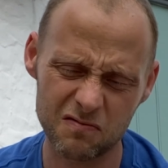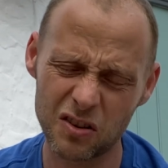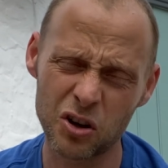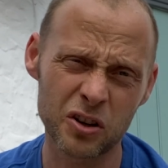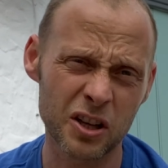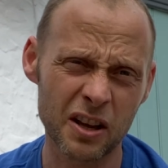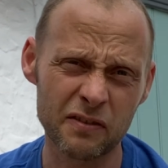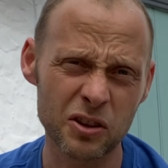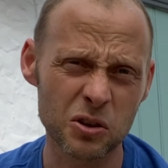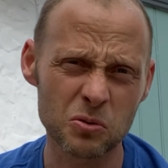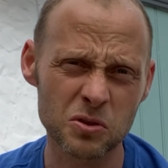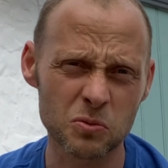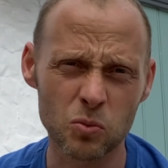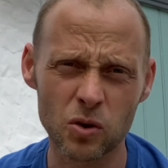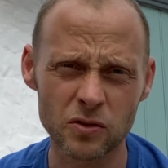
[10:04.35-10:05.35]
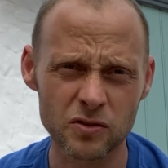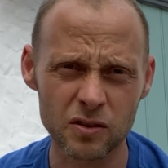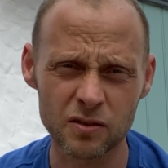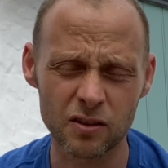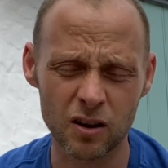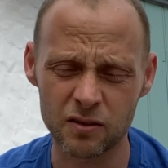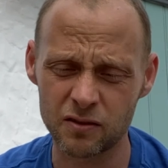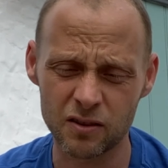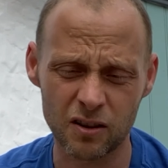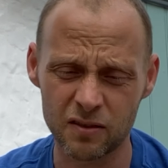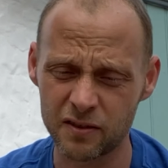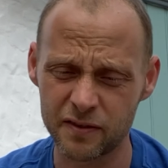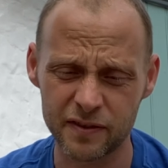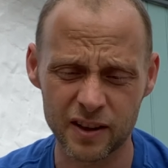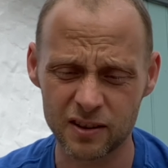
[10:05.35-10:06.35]
only ever used them once on
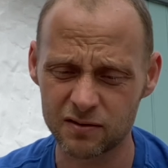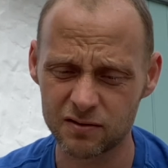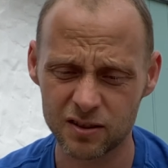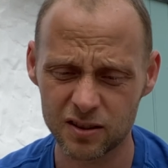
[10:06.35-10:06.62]
the fell.